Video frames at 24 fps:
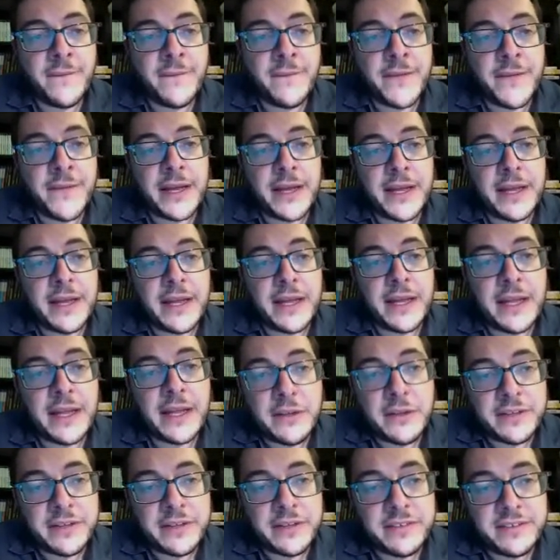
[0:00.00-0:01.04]
Uh, and
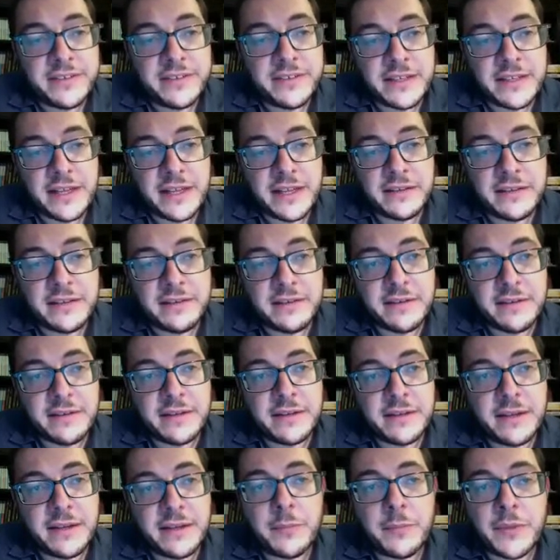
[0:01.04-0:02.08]
you can see that
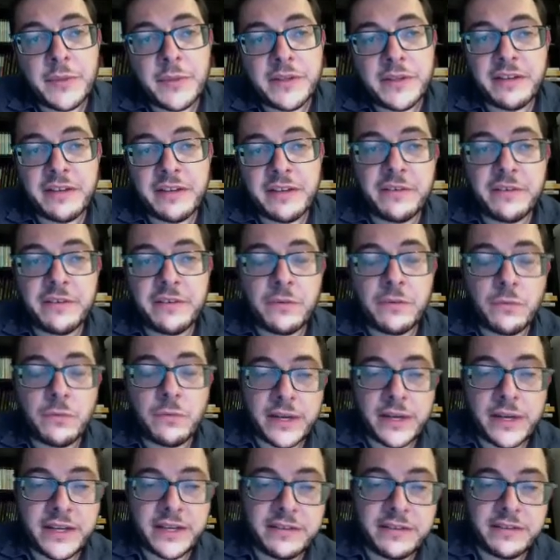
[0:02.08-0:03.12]
the implantation
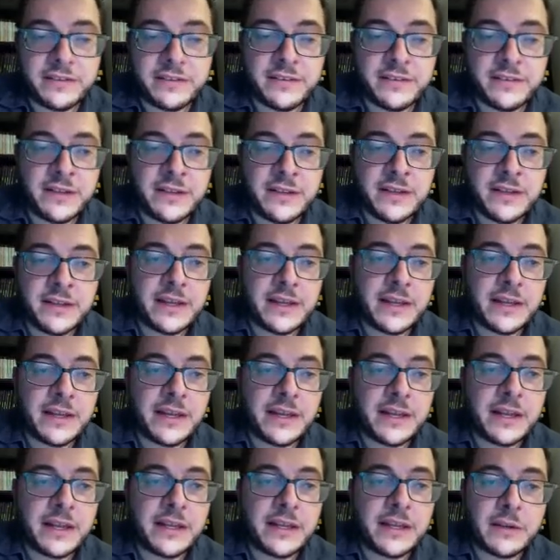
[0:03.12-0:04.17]
rates
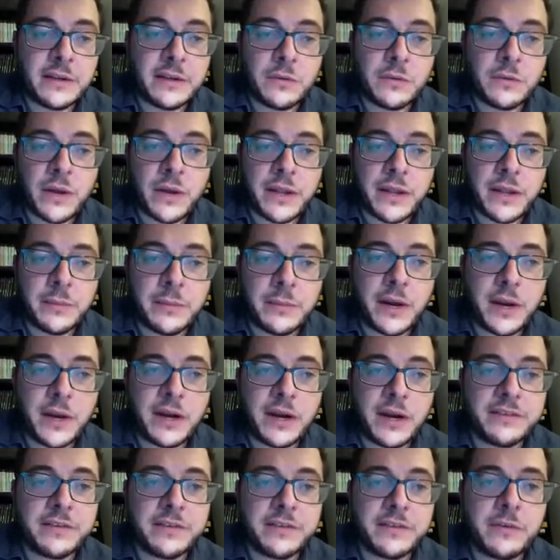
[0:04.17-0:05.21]
uh, in the gray
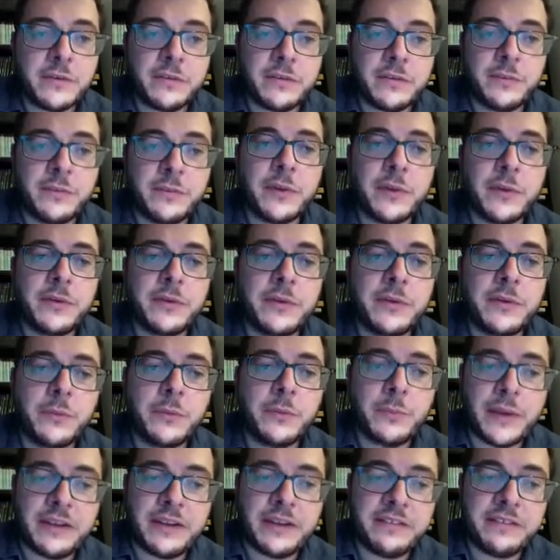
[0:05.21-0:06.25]
bars correspond to
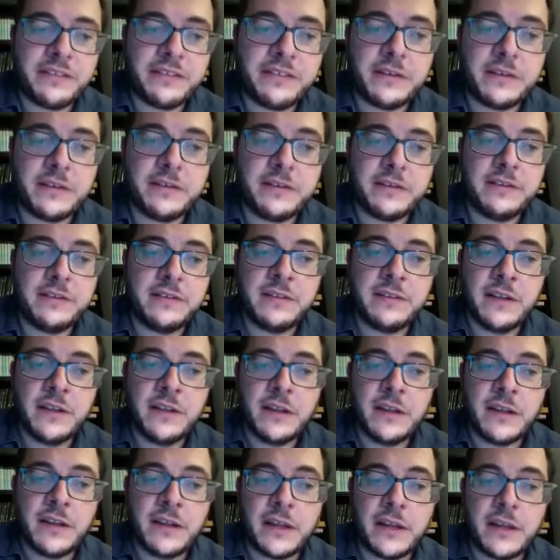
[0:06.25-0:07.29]
patients
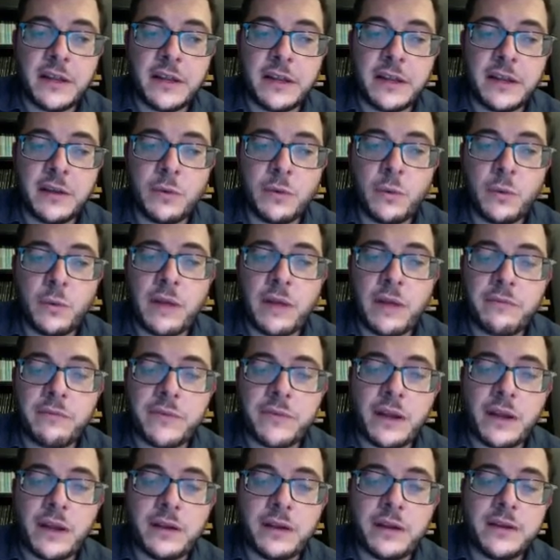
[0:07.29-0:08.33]
uh, who have
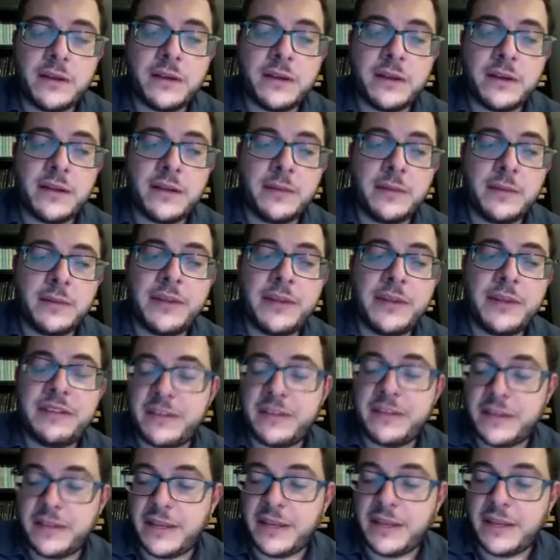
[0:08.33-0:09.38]
done
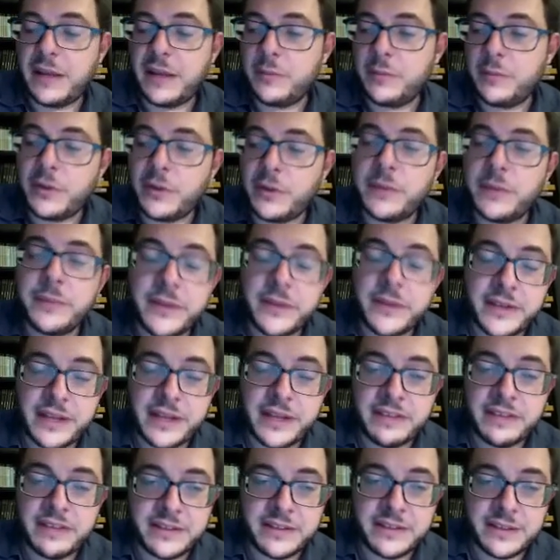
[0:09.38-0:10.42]
PGTA,
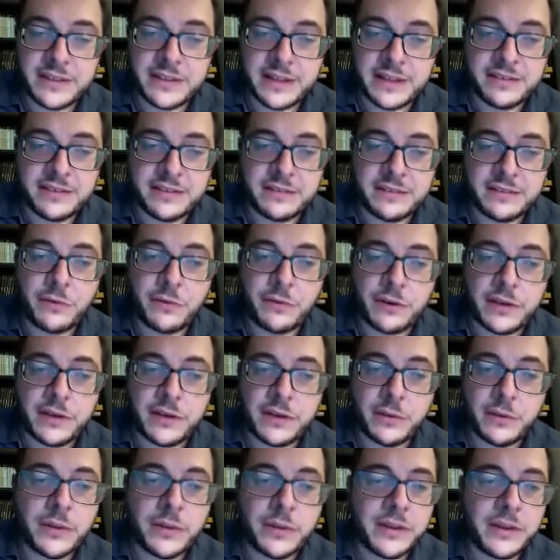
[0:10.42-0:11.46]
pre-implantation tests for
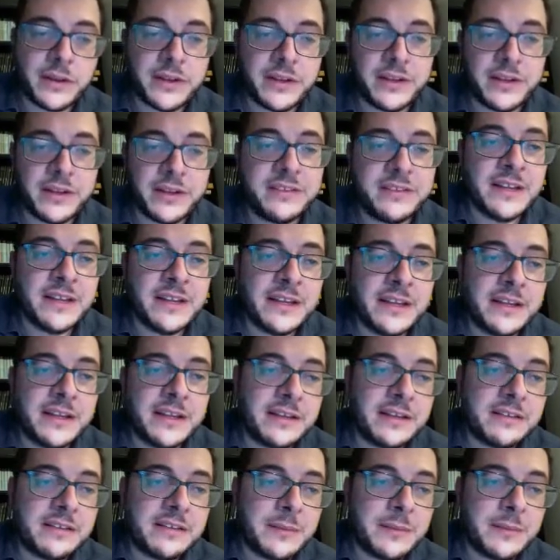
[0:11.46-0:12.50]
aneuploidies.
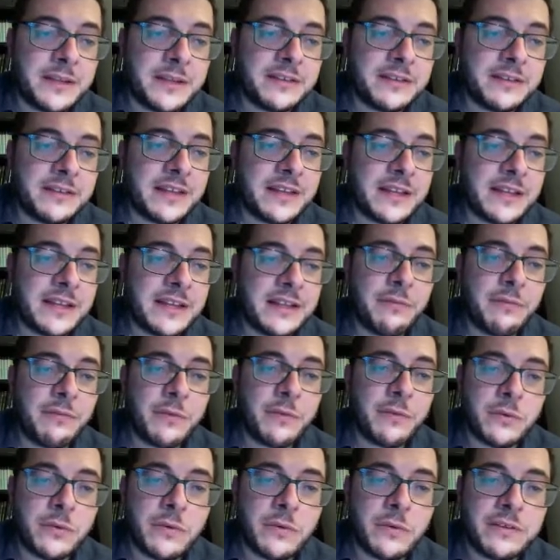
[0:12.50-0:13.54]
This means that if you
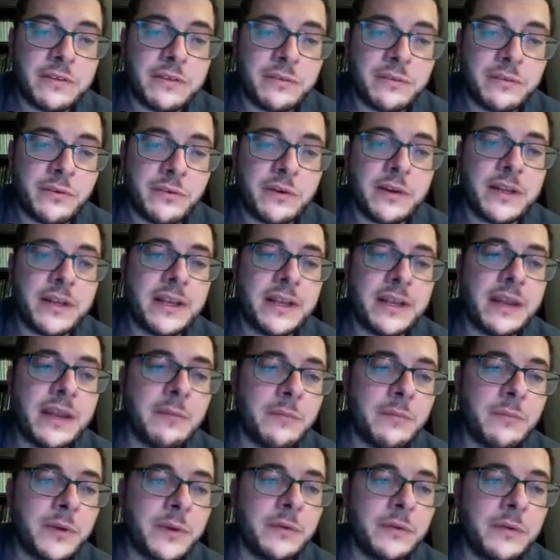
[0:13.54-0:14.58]
transfer an
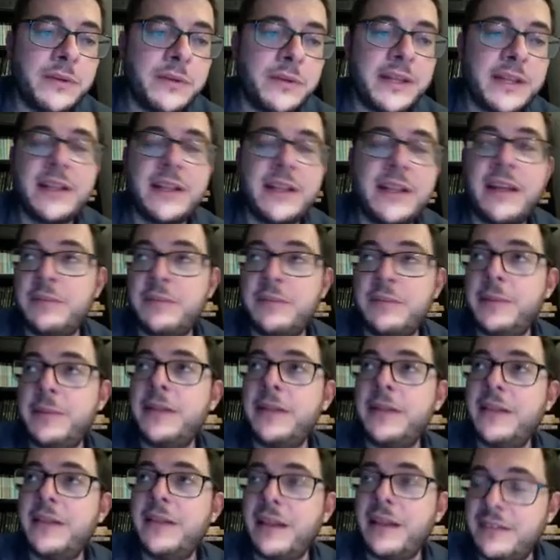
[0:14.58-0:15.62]
embryo that has been
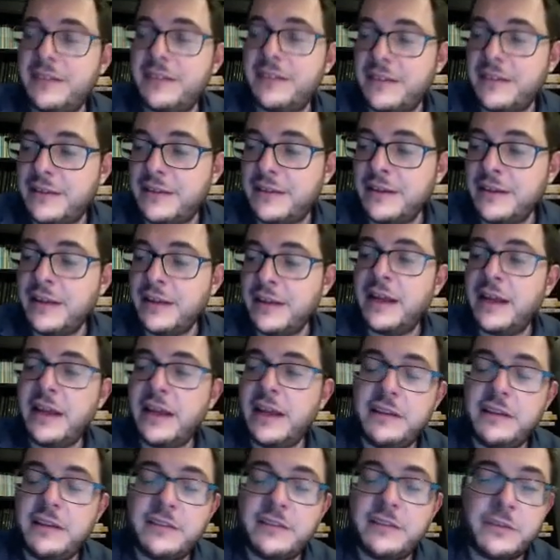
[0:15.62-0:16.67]
tested
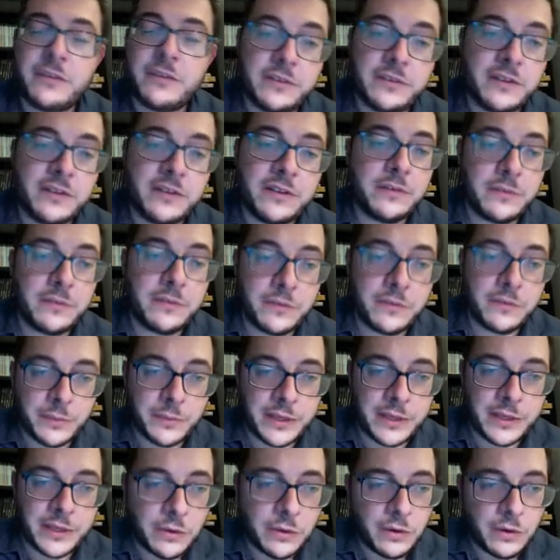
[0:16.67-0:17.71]
and is considered to
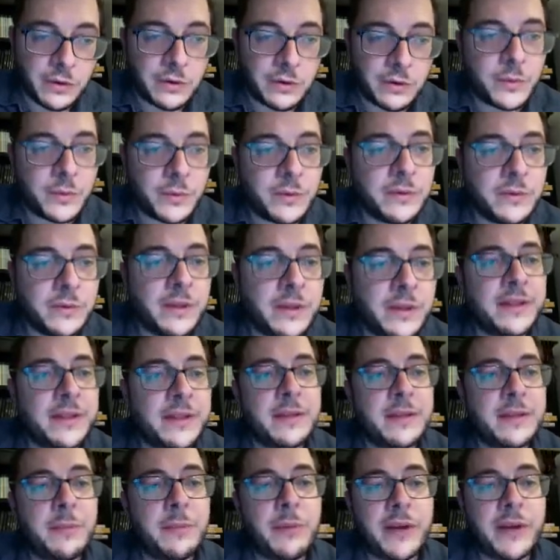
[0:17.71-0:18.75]
be normal,
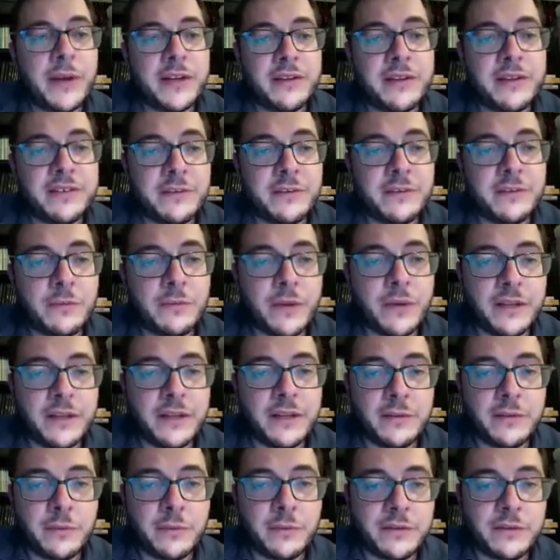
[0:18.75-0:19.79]
the pregnancy
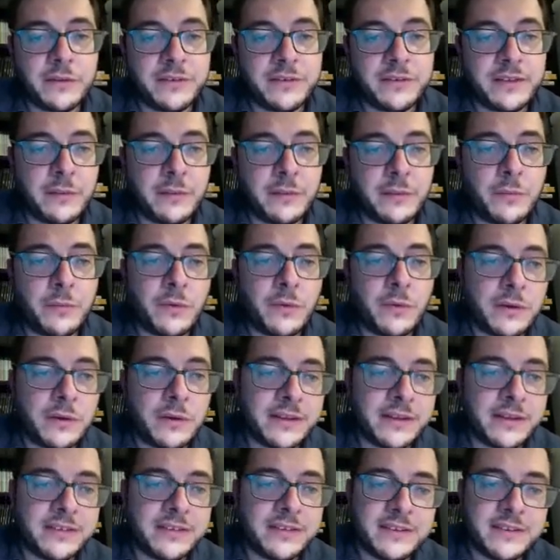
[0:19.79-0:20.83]
rate will stay more or
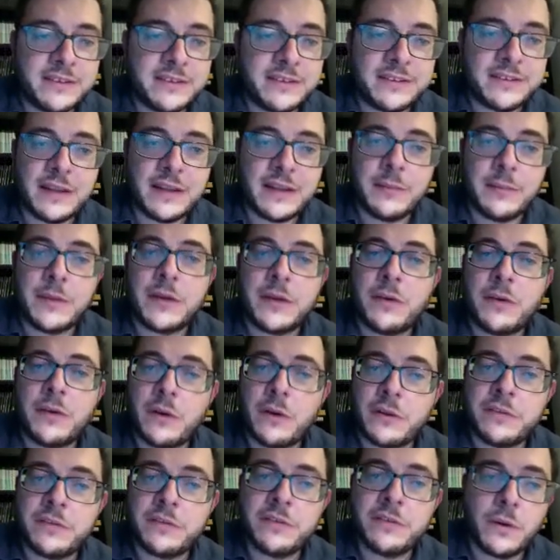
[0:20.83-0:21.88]
less the same
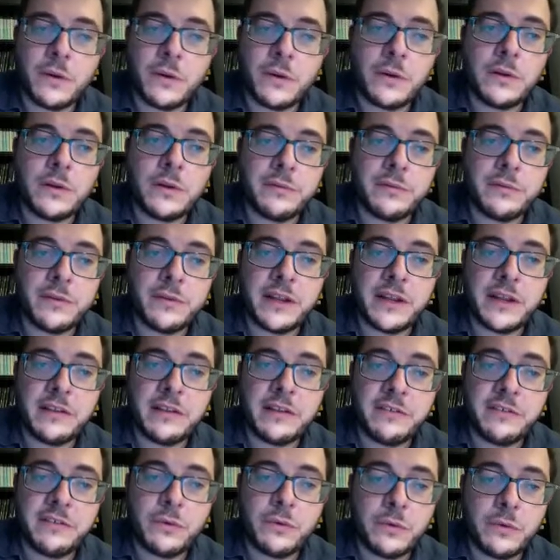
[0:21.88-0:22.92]
across all
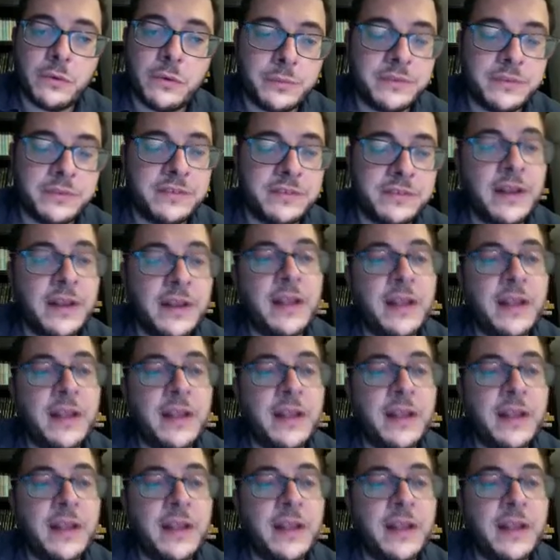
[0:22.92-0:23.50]
age groups.